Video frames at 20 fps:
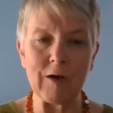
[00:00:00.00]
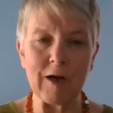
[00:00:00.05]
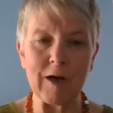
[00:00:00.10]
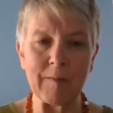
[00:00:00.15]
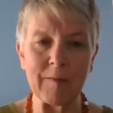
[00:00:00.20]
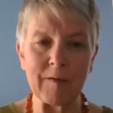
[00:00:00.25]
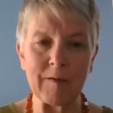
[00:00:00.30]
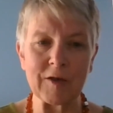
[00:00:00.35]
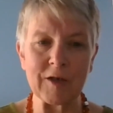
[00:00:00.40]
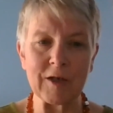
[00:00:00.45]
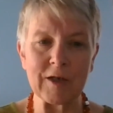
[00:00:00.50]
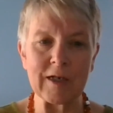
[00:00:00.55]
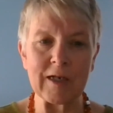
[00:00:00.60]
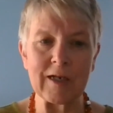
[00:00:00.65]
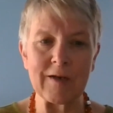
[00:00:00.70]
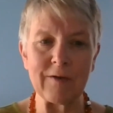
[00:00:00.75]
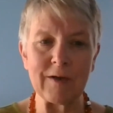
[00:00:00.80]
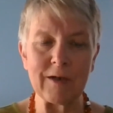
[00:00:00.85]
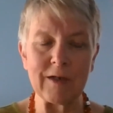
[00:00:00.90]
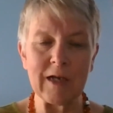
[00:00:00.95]
that are
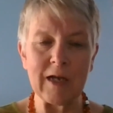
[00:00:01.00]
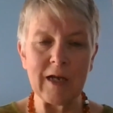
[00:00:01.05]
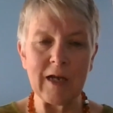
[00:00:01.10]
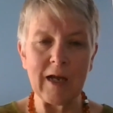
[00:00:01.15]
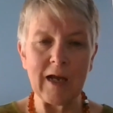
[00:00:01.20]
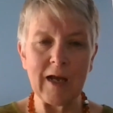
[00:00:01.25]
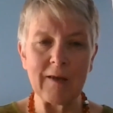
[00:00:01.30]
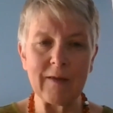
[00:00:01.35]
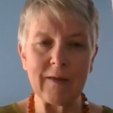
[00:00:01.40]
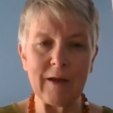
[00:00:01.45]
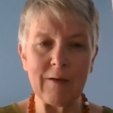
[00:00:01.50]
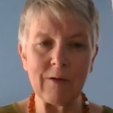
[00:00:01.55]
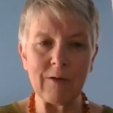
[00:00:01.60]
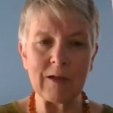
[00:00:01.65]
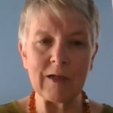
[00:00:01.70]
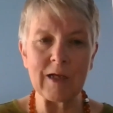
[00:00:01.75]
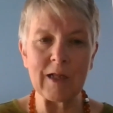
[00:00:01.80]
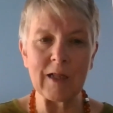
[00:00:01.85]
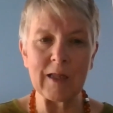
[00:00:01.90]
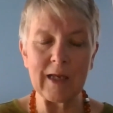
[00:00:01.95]
delivered, and they will
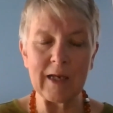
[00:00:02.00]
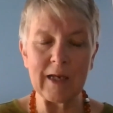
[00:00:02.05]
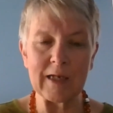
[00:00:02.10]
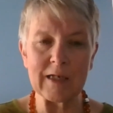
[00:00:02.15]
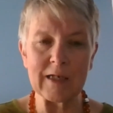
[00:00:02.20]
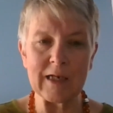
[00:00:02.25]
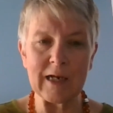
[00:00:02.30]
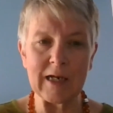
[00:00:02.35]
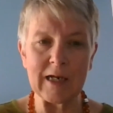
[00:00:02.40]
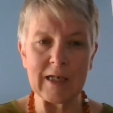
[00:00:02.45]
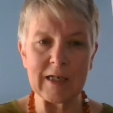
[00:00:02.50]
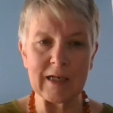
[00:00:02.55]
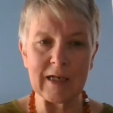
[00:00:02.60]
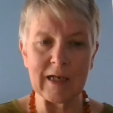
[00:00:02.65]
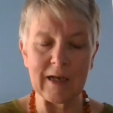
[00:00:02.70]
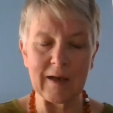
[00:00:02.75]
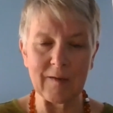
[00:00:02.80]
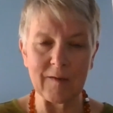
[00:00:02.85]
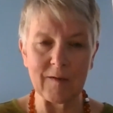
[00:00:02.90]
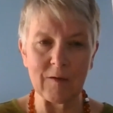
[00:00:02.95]
collect data
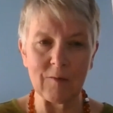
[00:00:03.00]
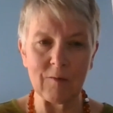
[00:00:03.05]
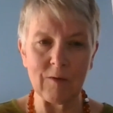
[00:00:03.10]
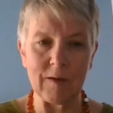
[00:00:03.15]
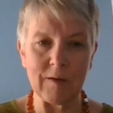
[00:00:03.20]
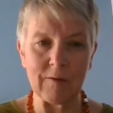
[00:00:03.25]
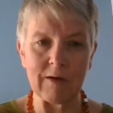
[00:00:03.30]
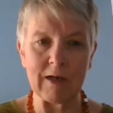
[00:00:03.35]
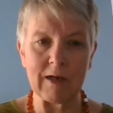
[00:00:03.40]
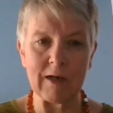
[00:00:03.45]
as to whether it